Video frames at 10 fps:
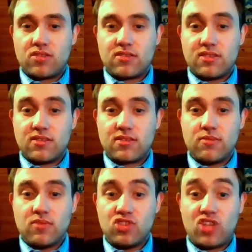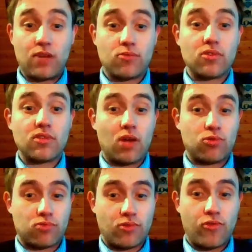system in general and how
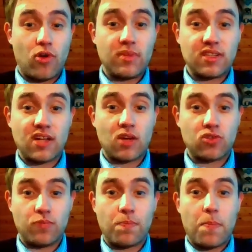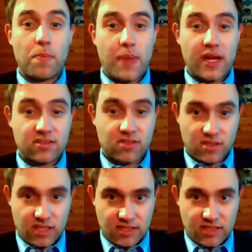to reform it and how to better
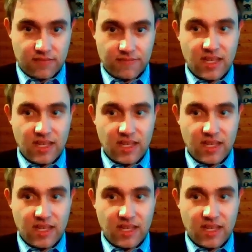it.